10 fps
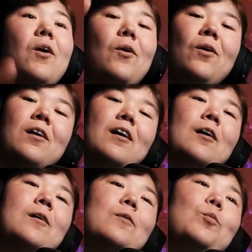
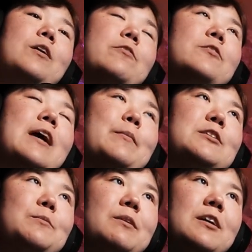Or what if they're
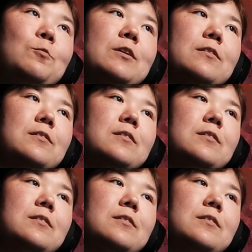damaged to begin with?